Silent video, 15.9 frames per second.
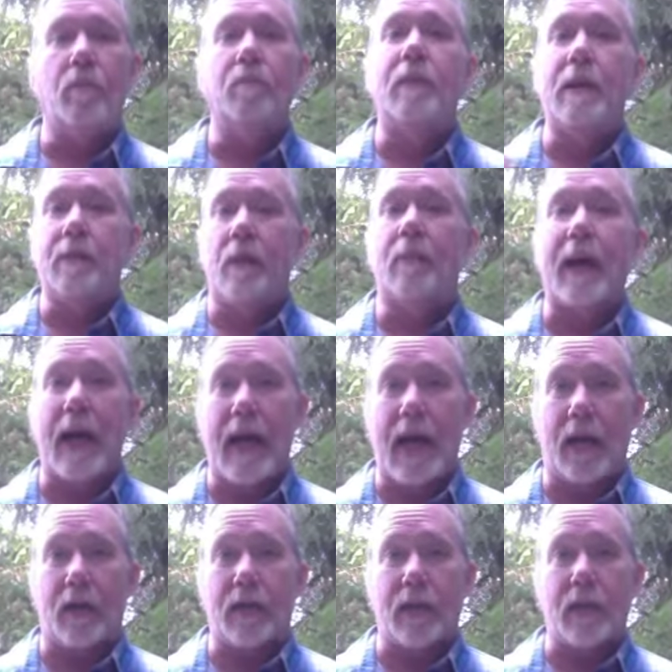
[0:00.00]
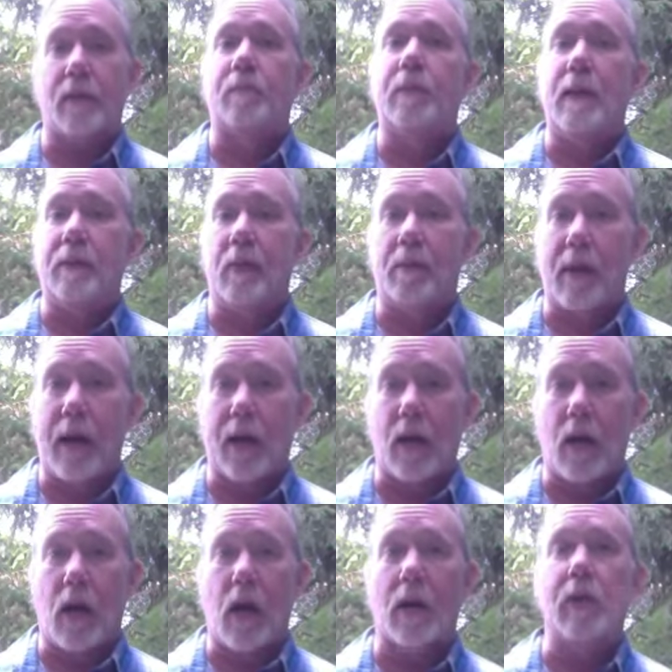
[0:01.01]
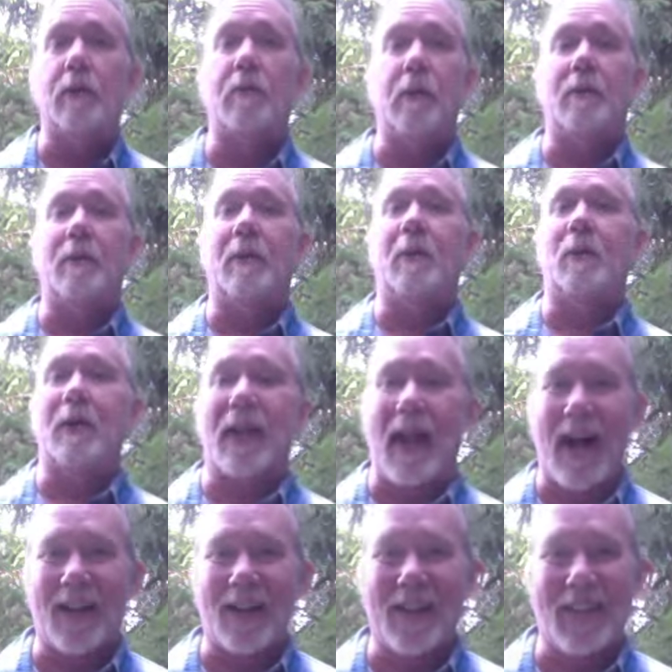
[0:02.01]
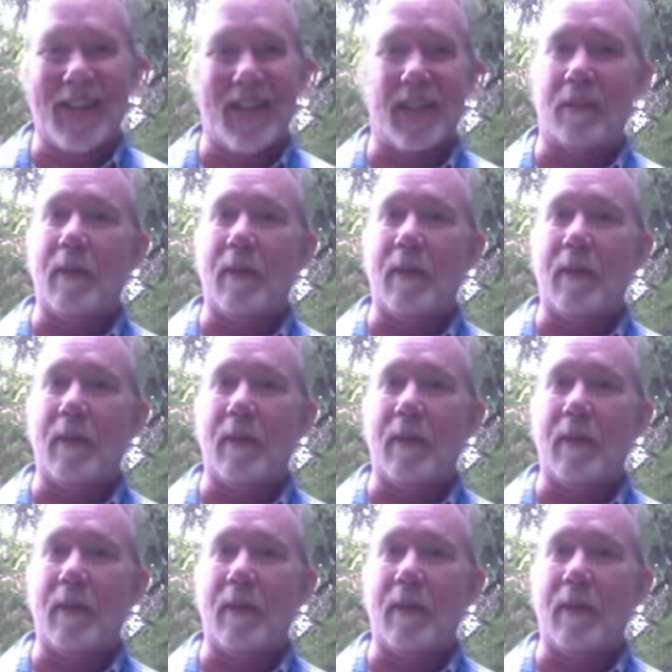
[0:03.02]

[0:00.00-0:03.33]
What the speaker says: People buy houses. People buy cars. People go to colleges.